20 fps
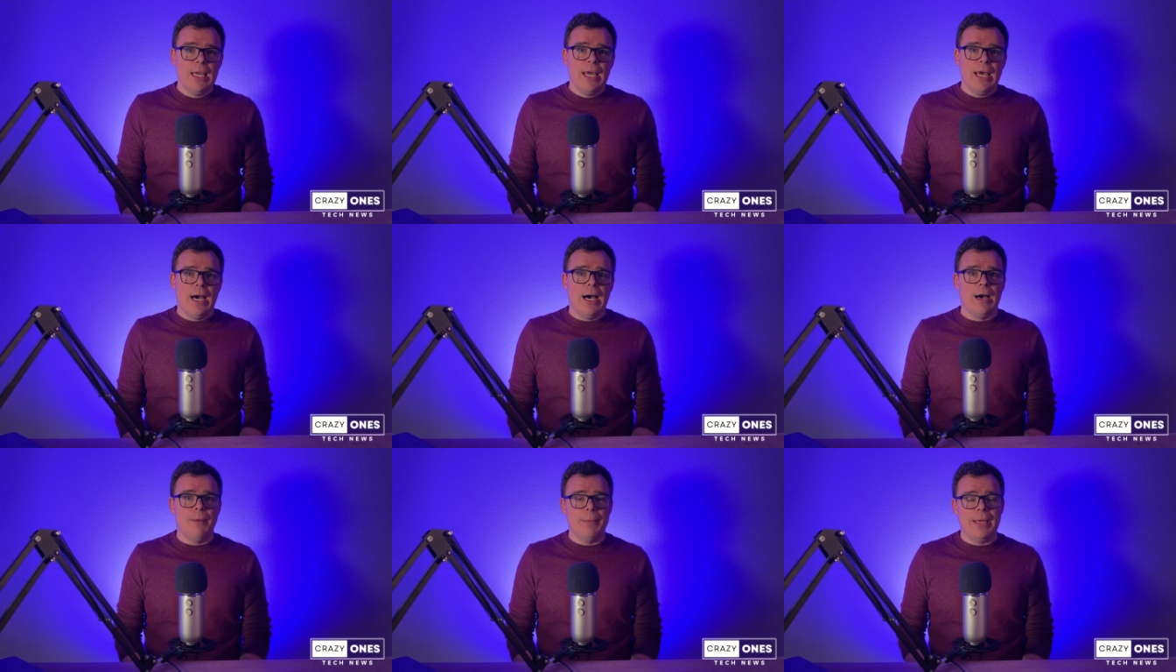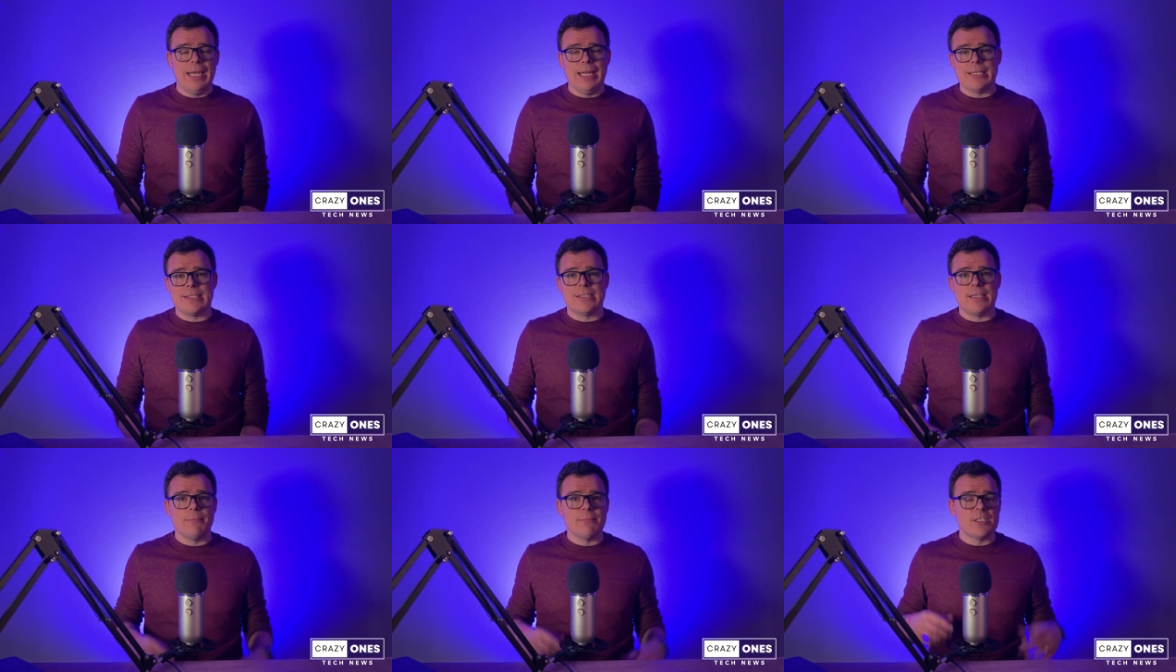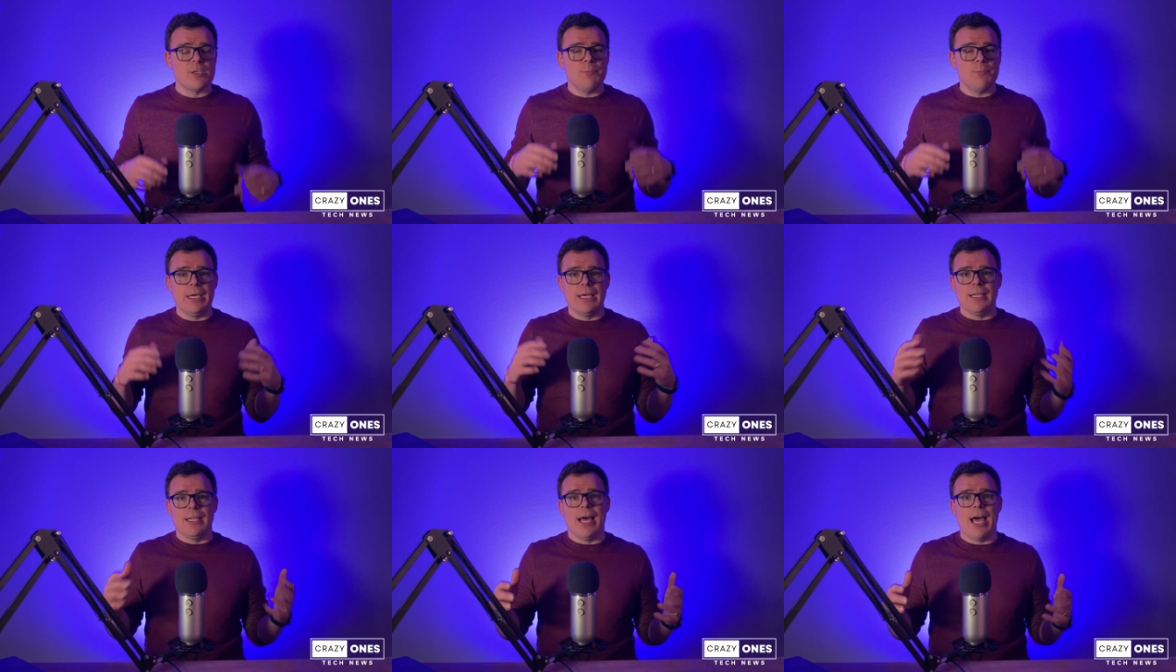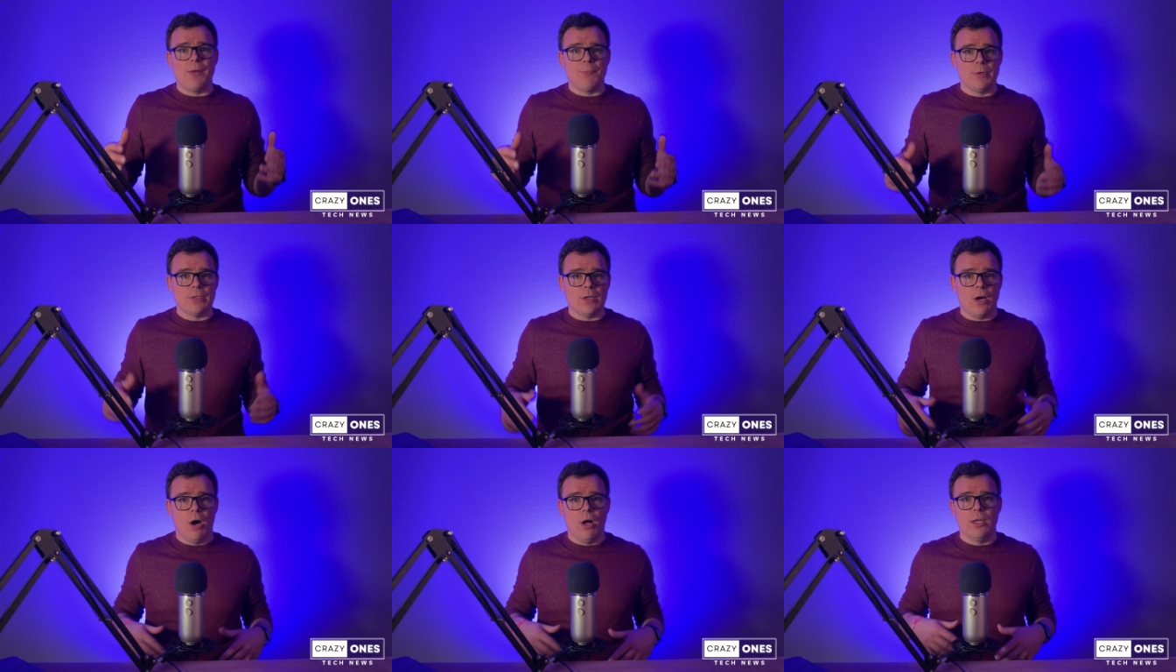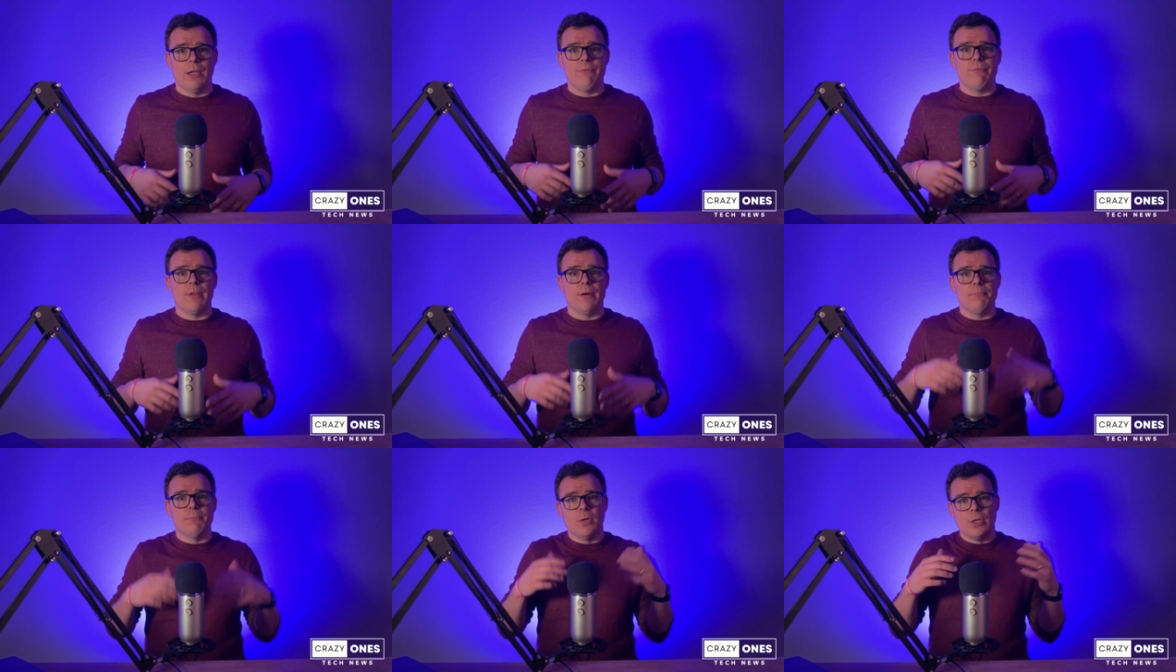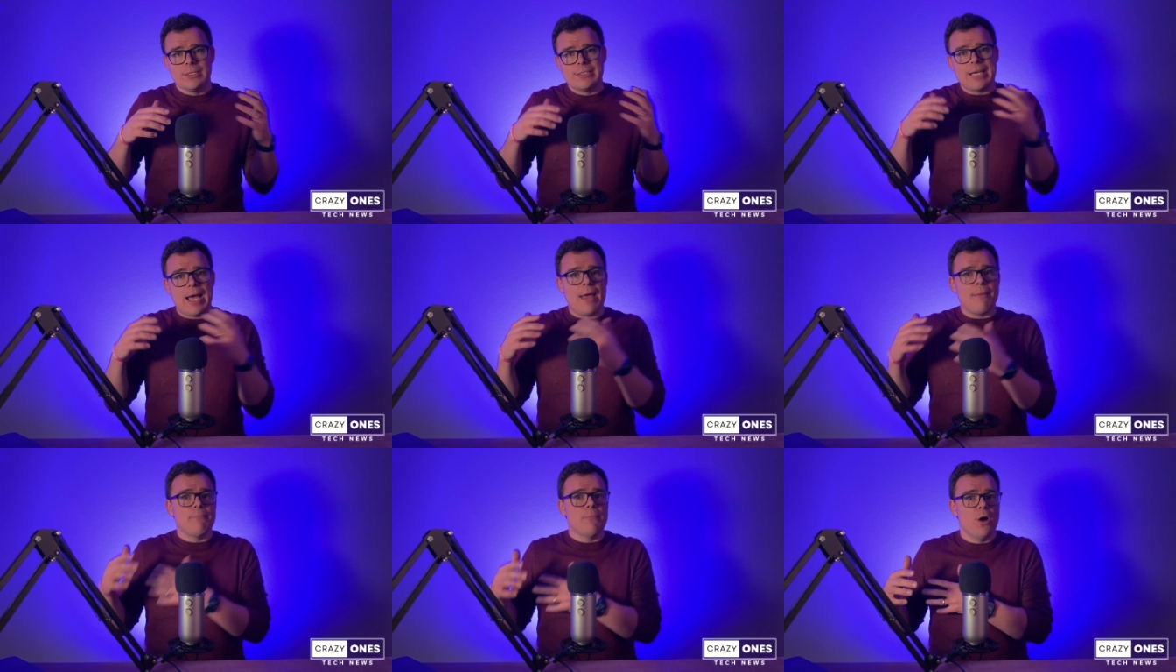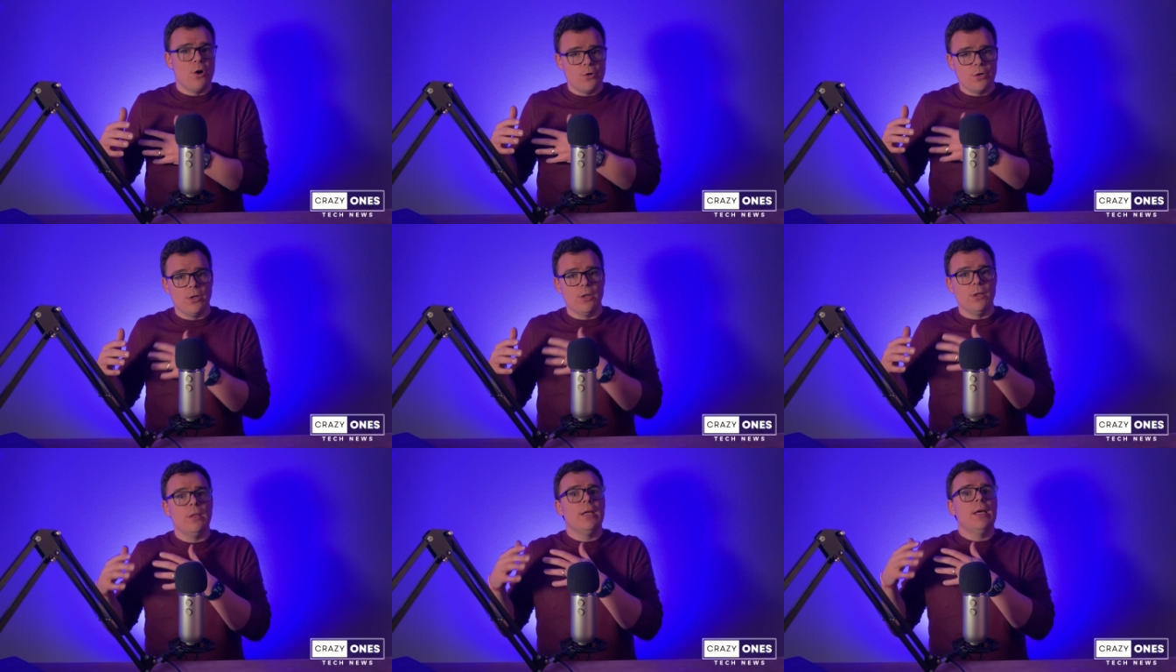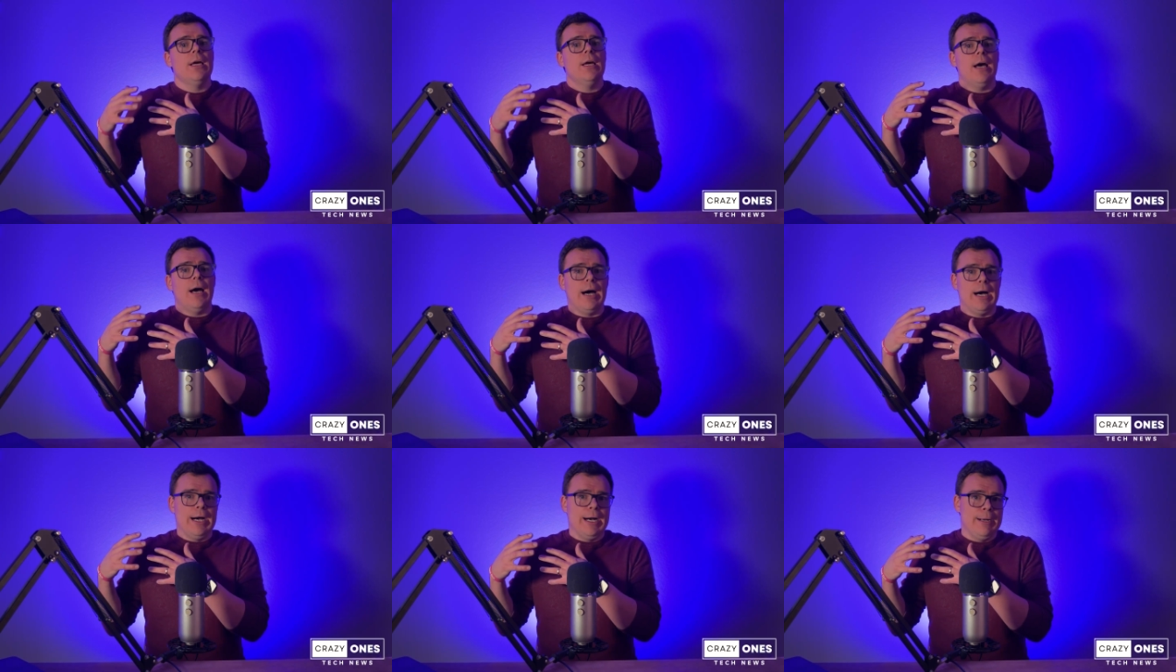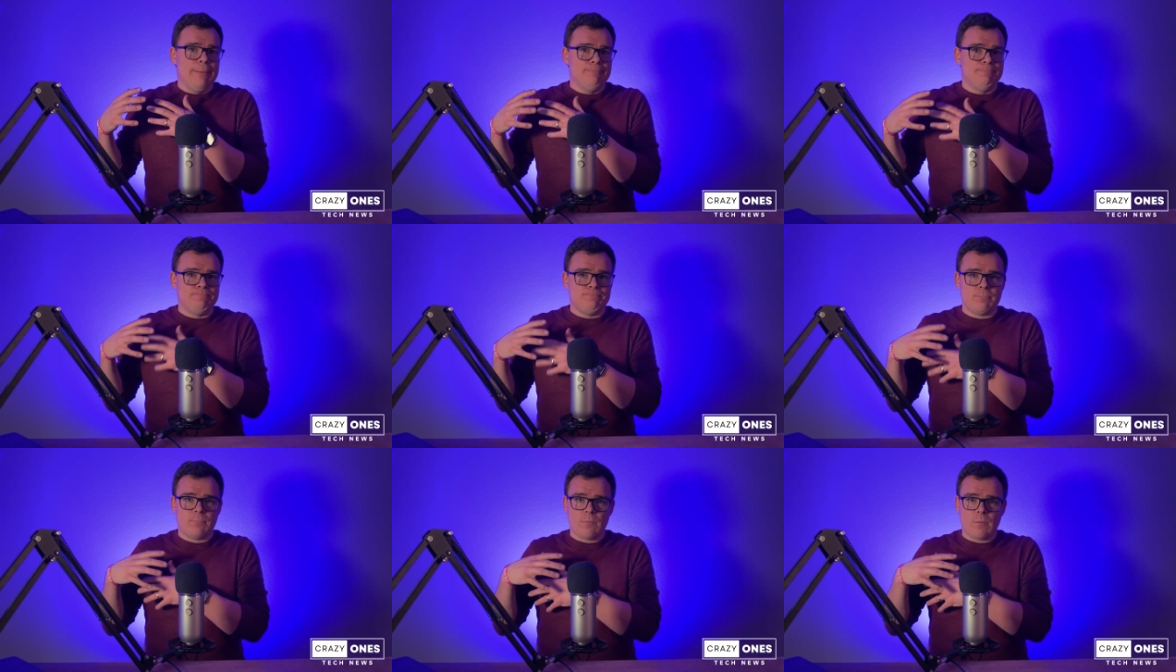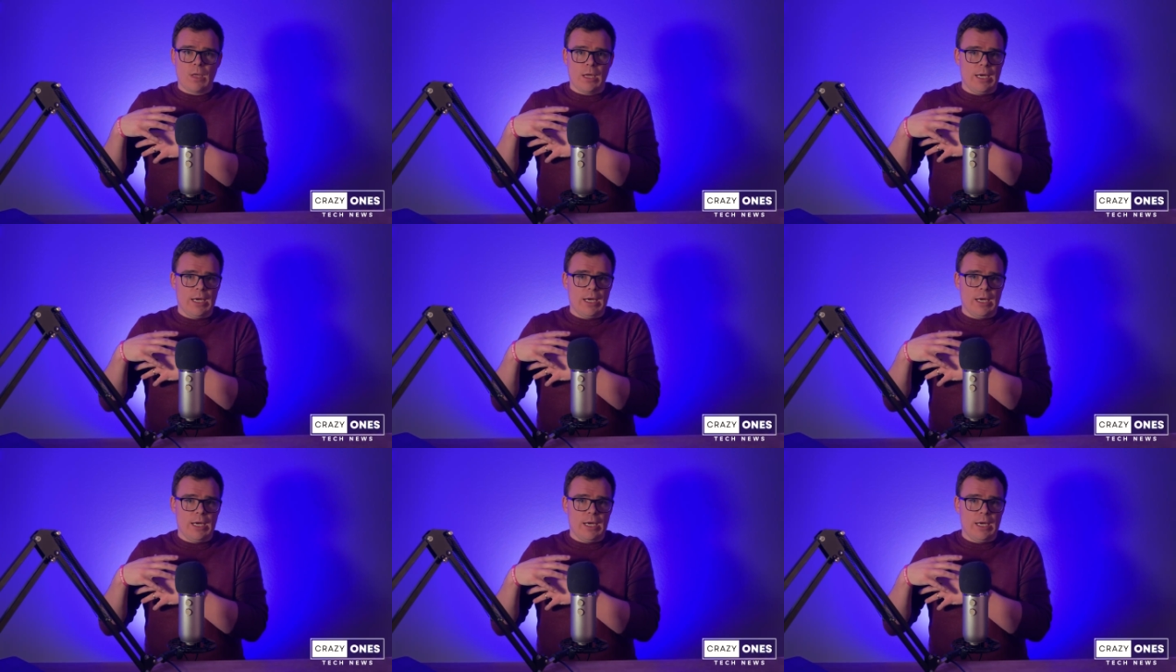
um, and it seems to be in line with all of the multimodal um,